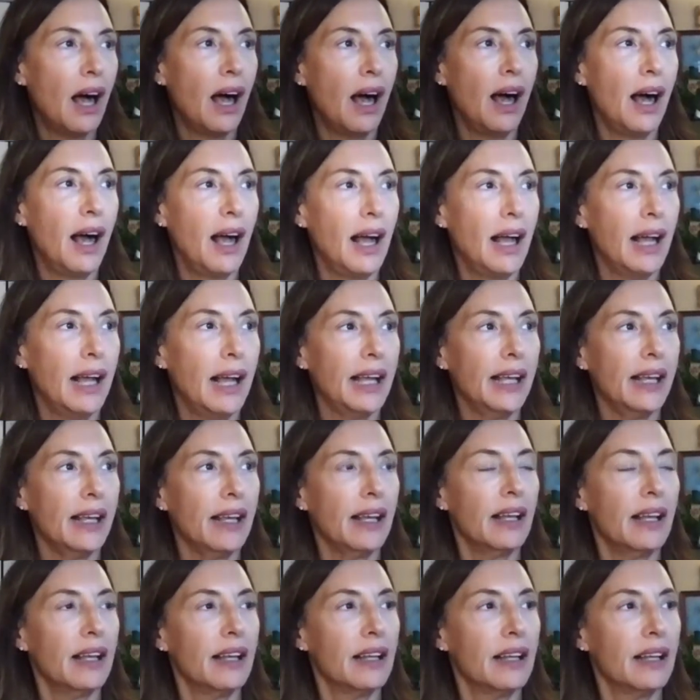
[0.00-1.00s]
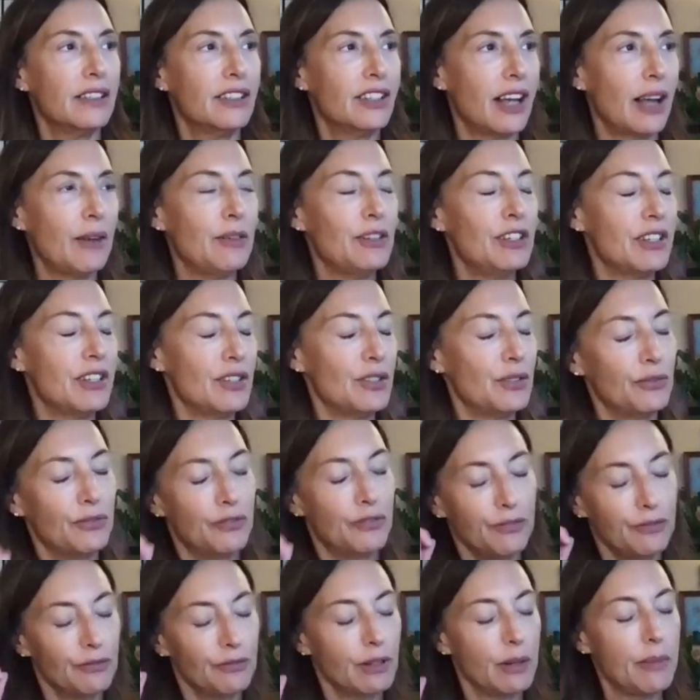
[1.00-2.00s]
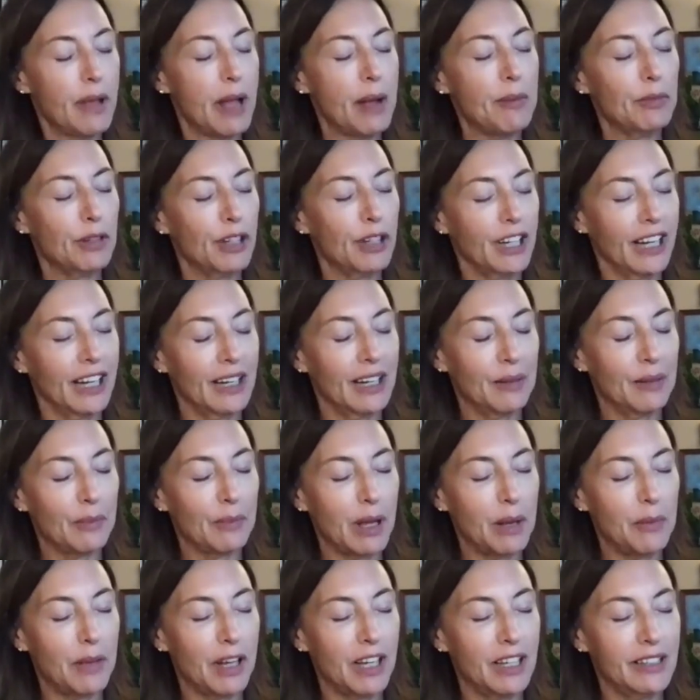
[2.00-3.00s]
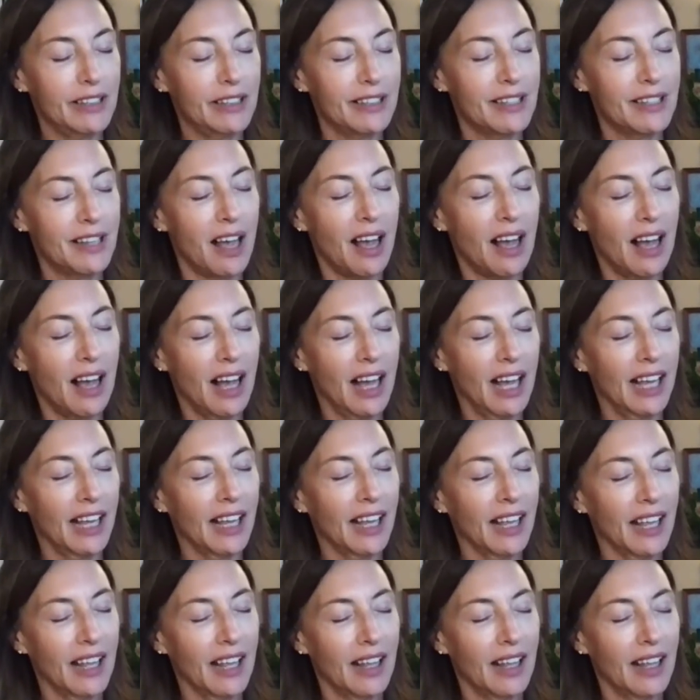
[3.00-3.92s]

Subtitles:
I was just remembering it in my mind's eye